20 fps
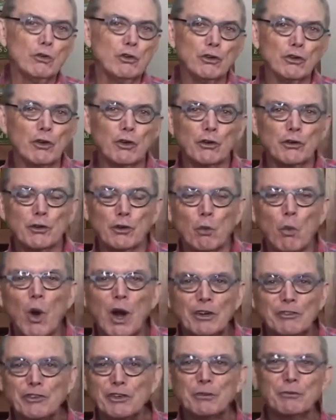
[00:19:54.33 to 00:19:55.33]
You're
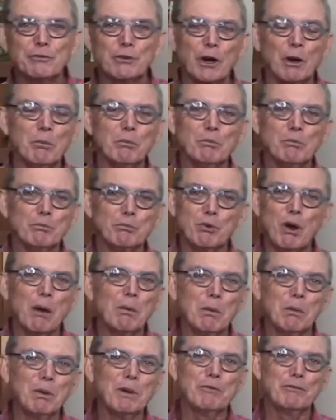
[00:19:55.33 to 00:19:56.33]
watching
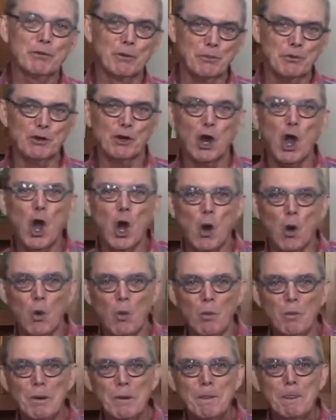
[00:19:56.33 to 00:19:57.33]
probably from your
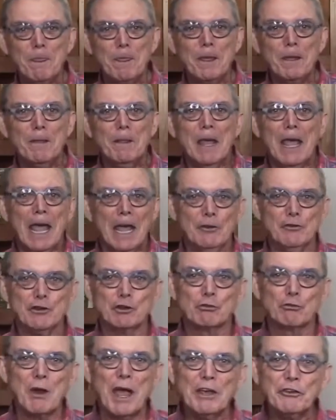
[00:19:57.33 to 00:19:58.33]
home, and
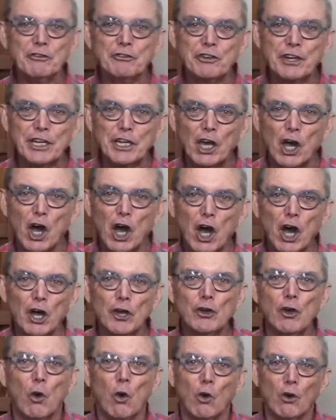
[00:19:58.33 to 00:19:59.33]
you're resting
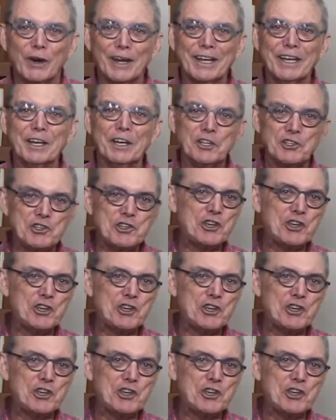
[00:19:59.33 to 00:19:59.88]
on or in a